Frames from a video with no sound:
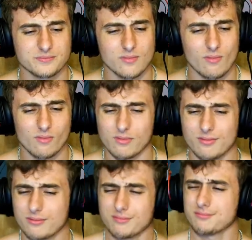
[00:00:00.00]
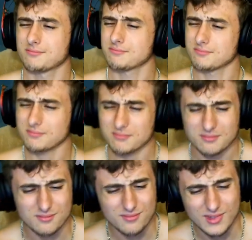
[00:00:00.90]
I'm sorry.
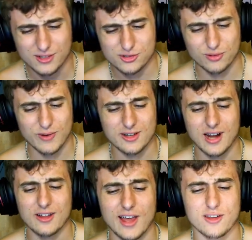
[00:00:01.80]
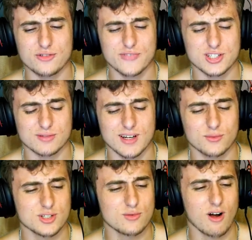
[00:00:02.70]
Surrender? How are you finna surrender
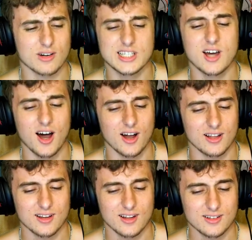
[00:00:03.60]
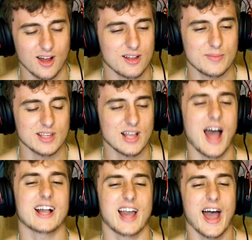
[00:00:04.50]
when you already caught? Nah, bitch,
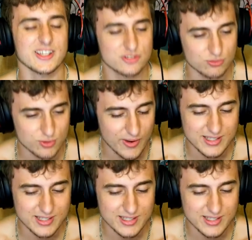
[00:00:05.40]
I got you. You ain't